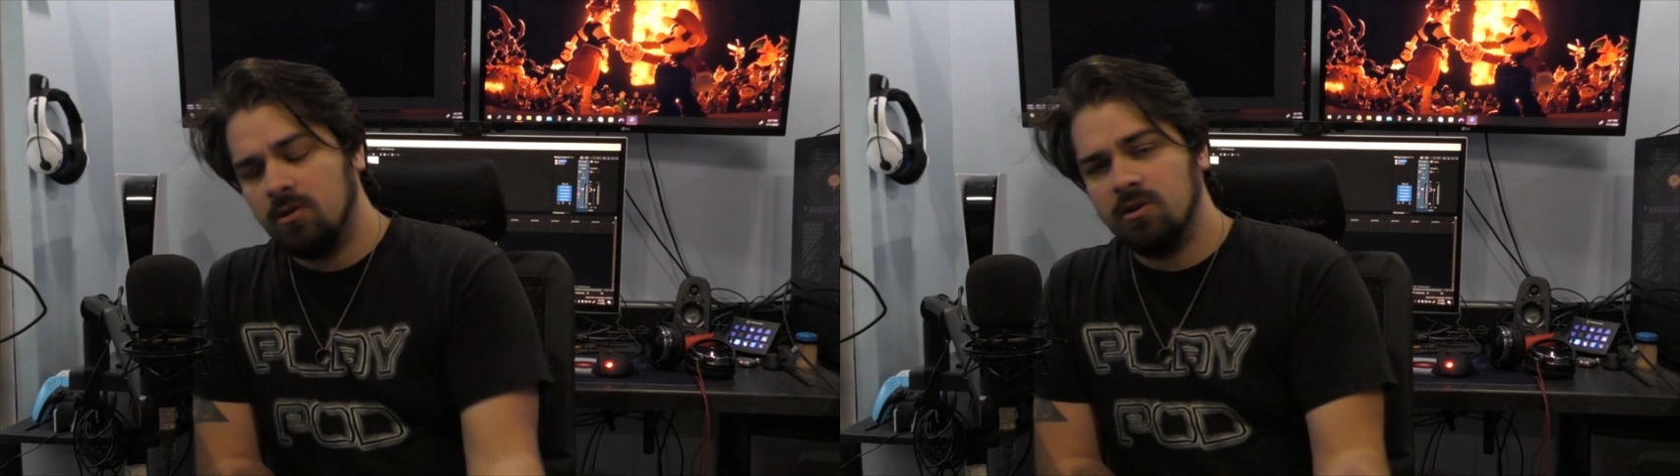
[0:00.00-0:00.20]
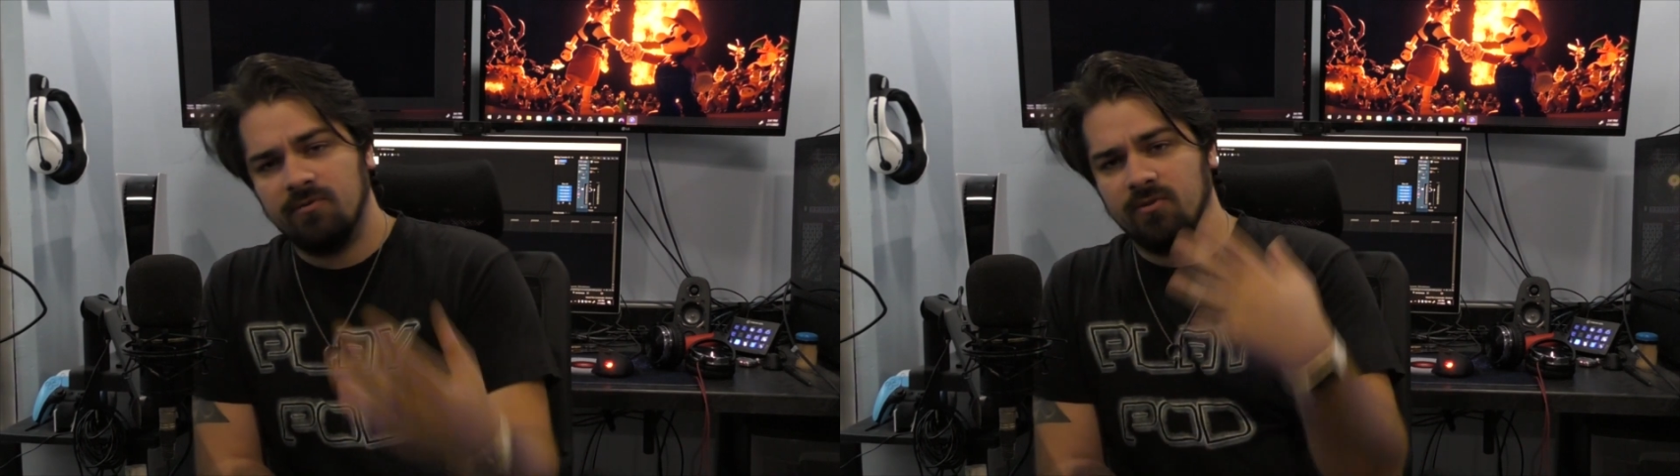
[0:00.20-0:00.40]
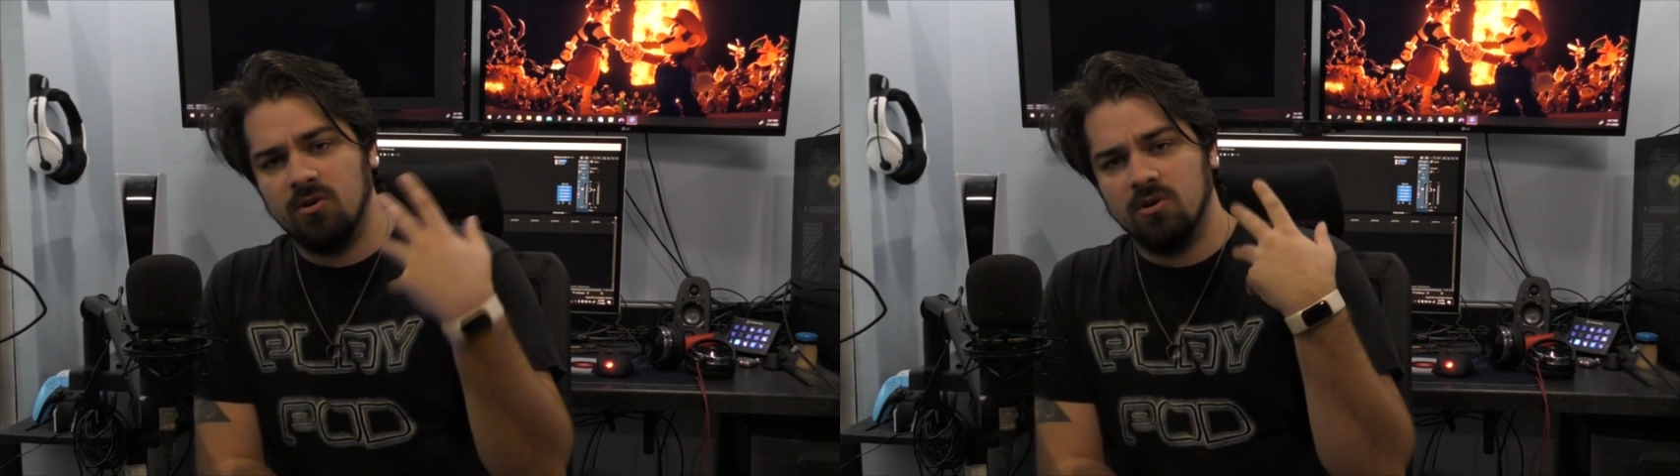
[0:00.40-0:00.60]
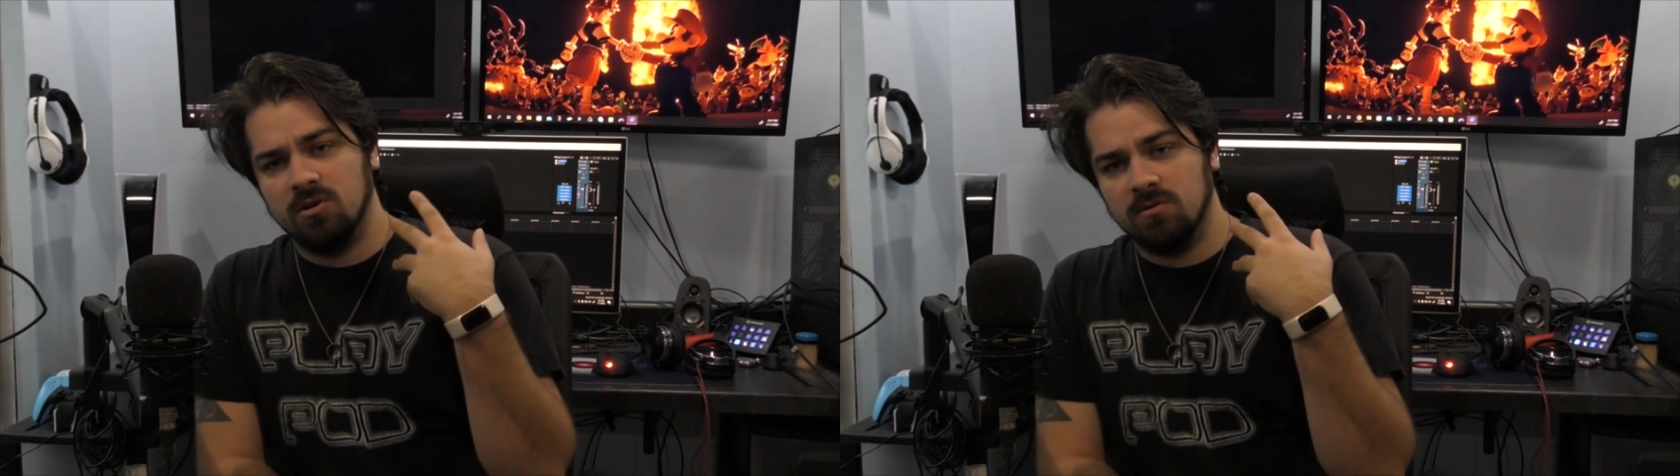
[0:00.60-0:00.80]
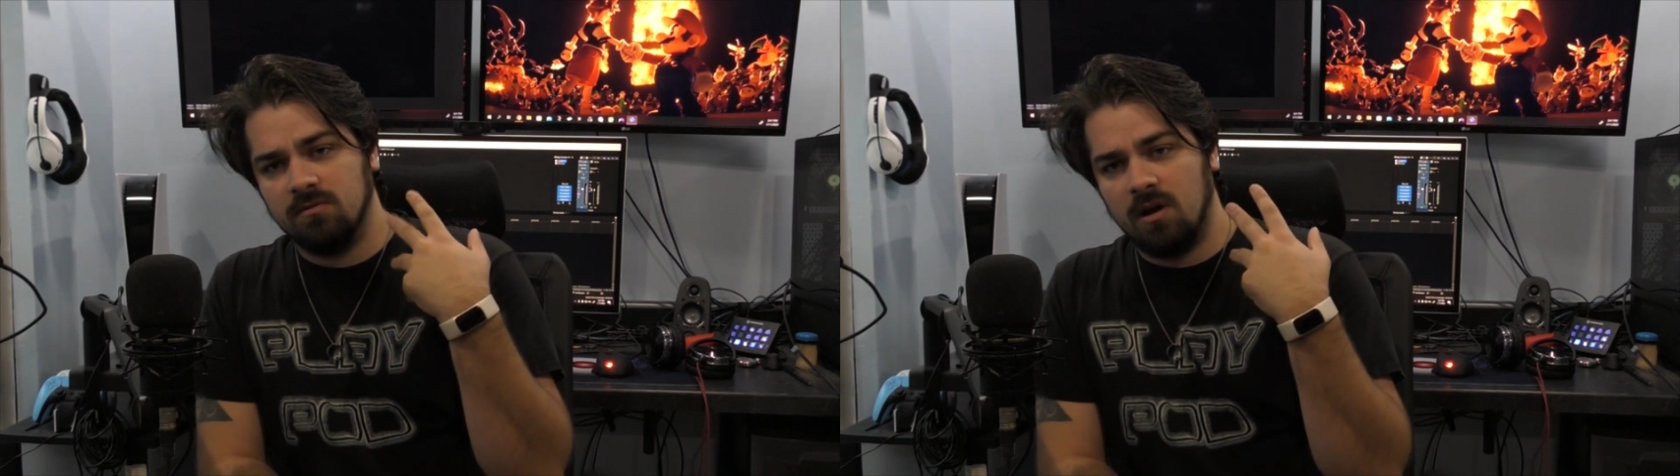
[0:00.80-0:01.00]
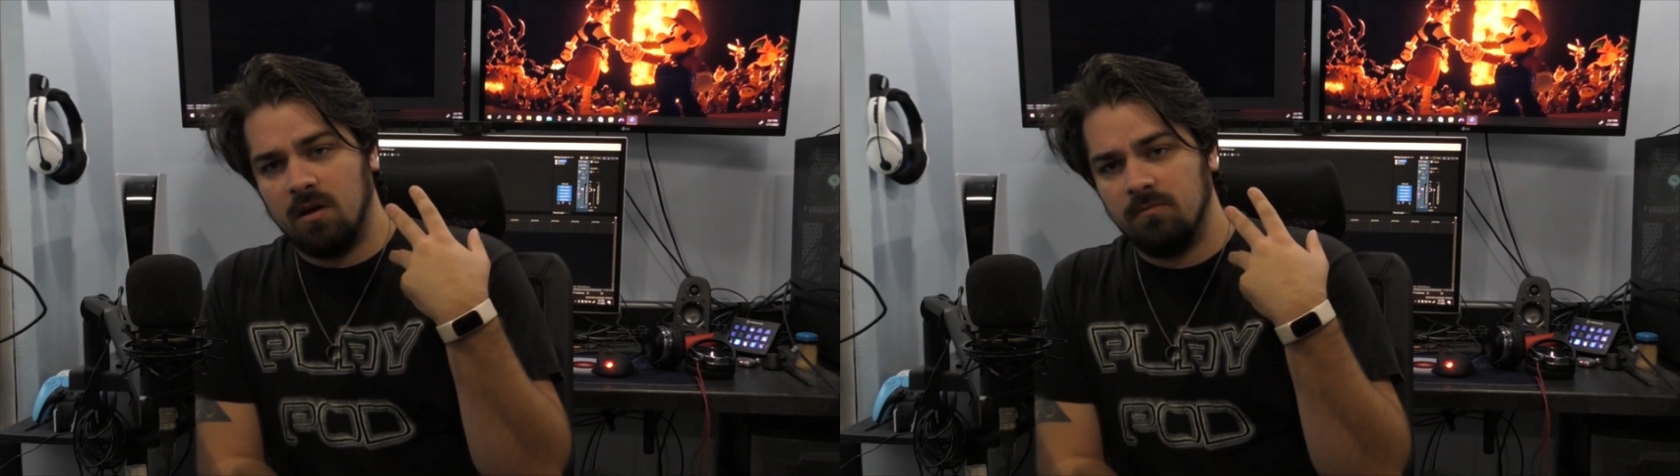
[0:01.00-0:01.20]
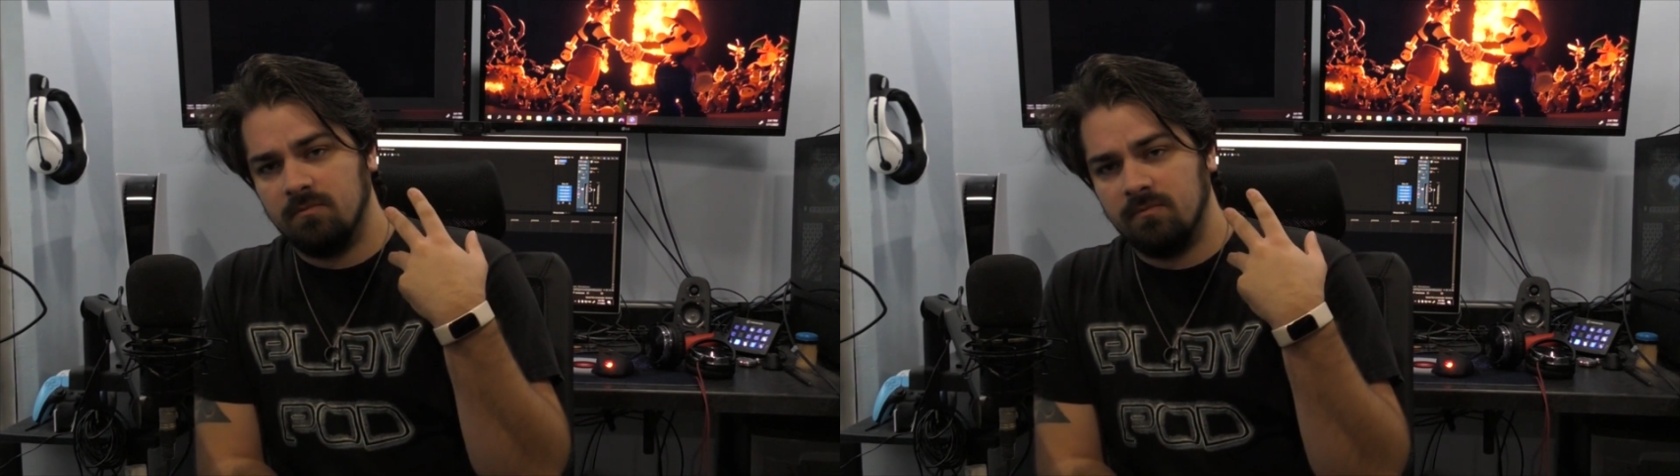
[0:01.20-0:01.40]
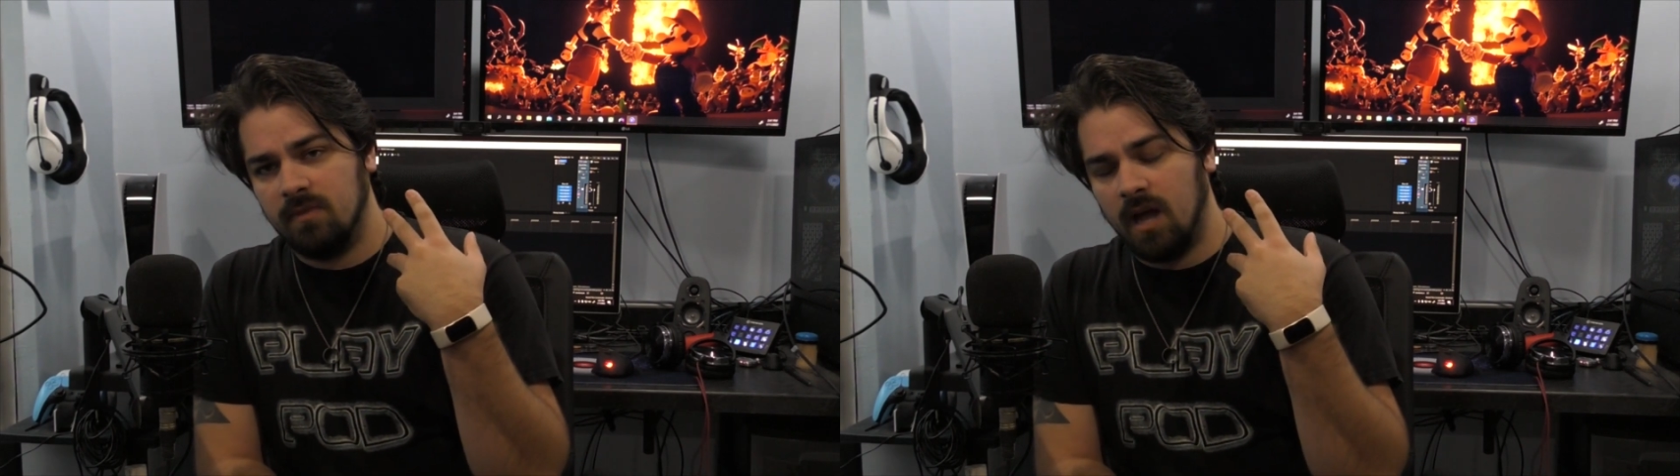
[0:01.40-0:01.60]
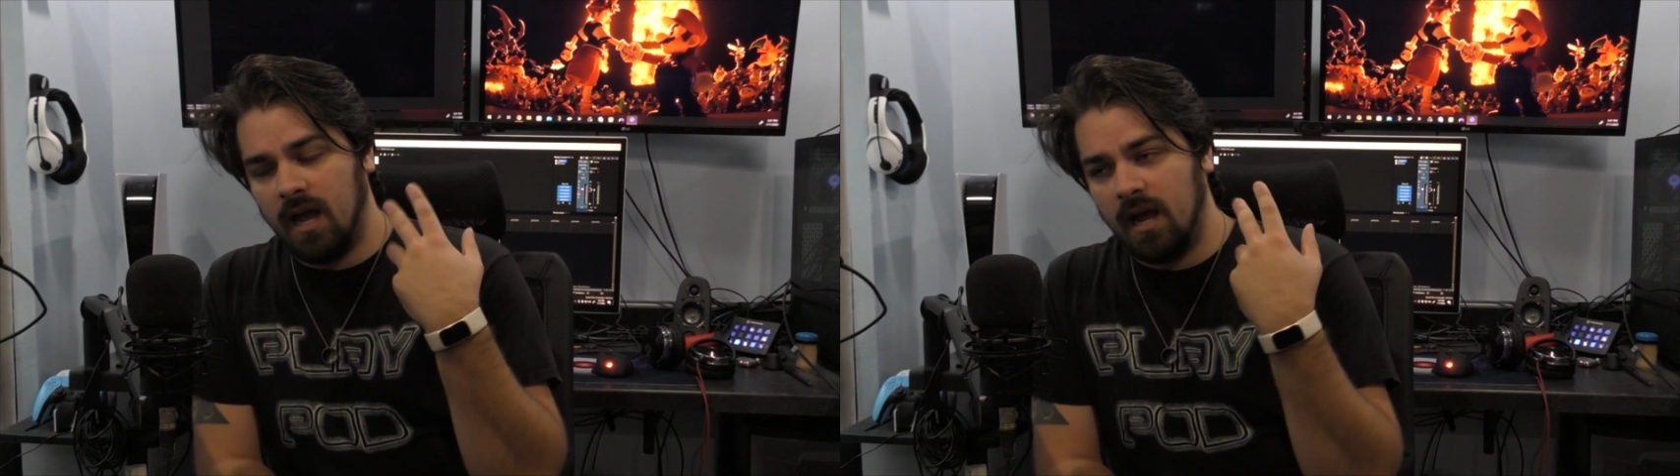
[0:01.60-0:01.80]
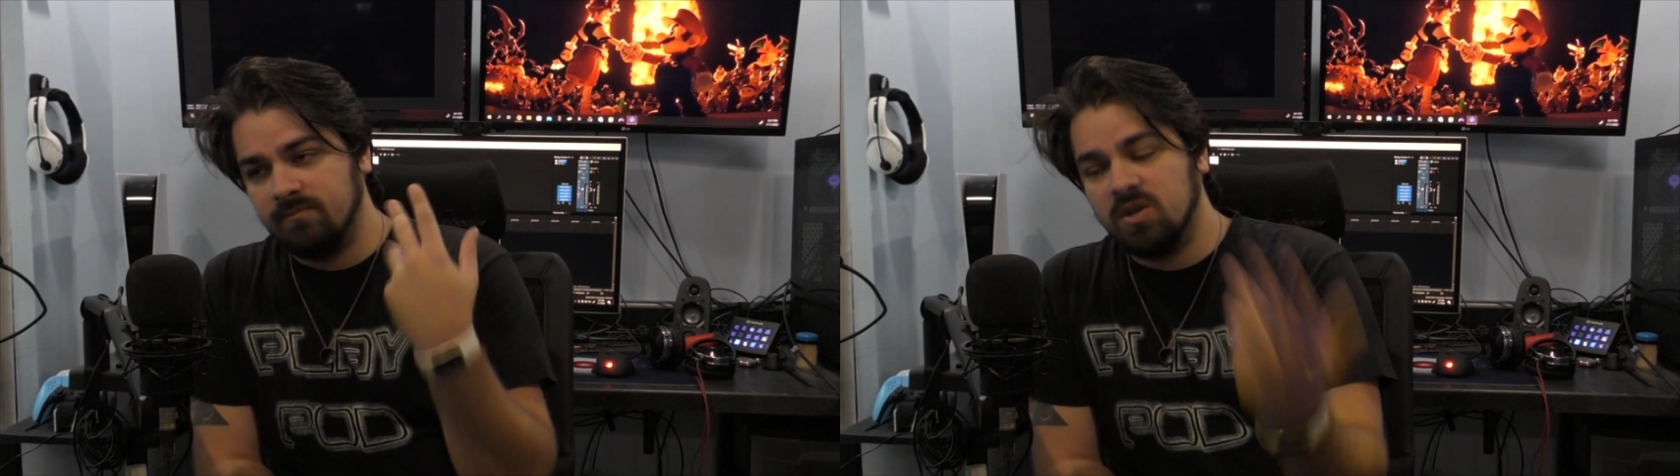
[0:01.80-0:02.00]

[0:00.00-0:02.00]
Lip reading: alert for, I'm